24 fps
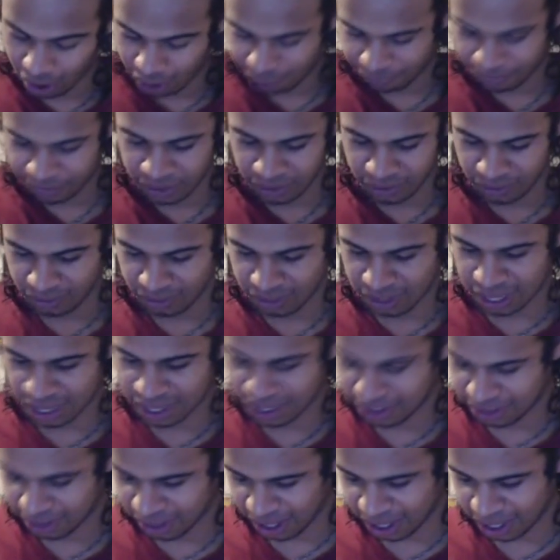coffee or
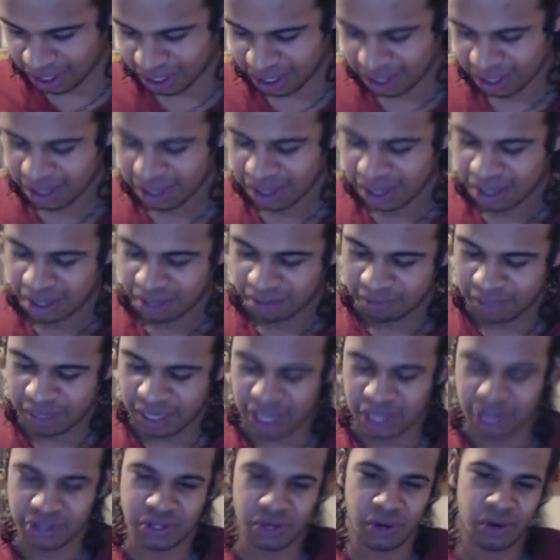anything?
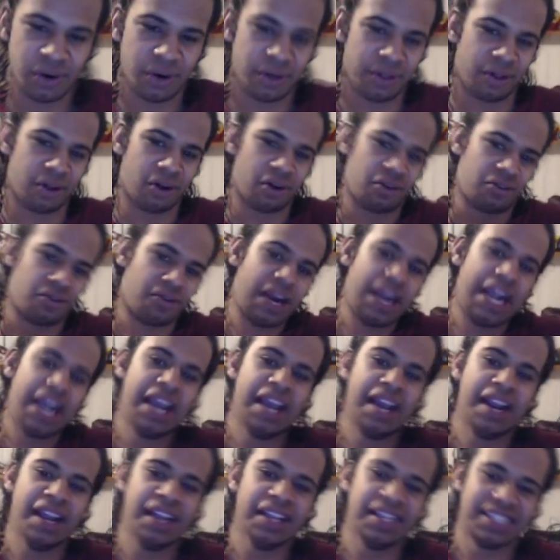Because you're the
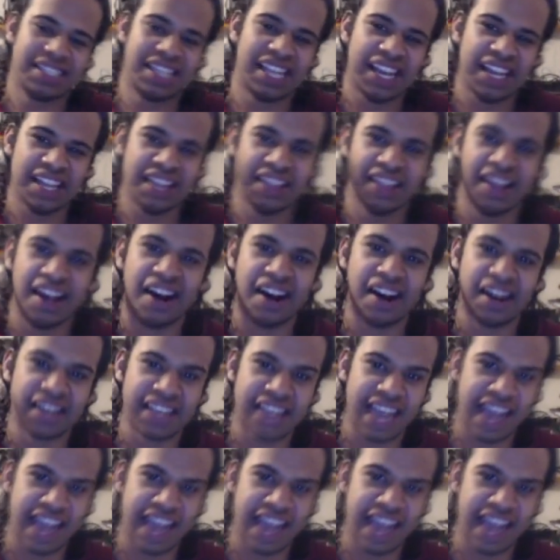greatest in the